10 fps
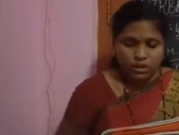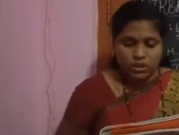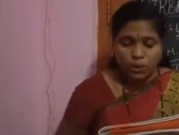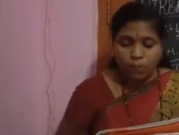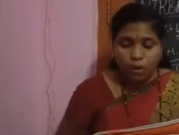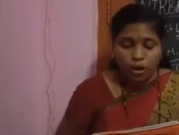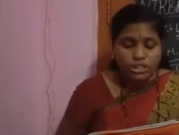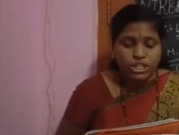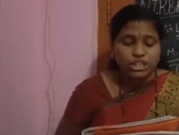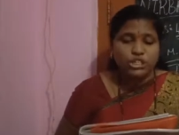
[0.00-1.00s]
The
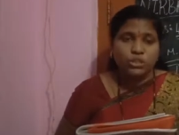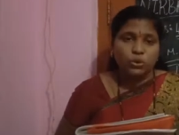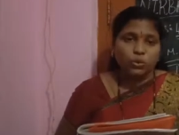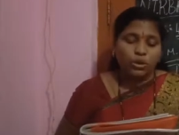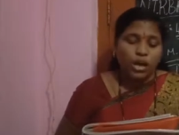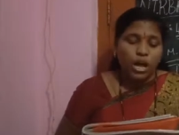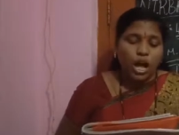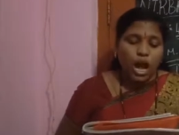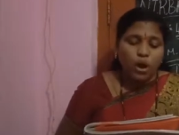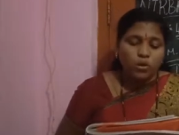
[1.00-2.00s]
project showed
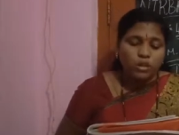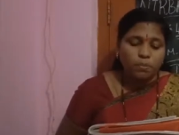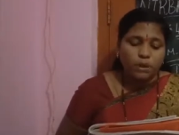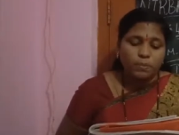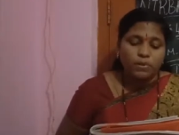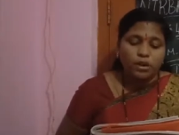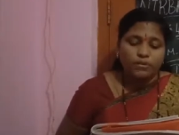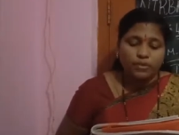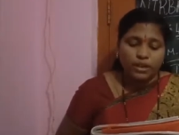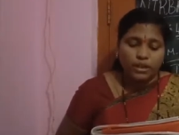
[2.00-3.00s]
how the people of
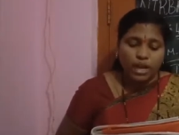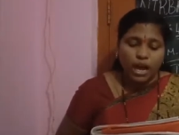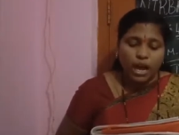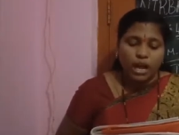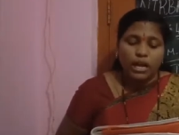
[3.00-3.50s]
India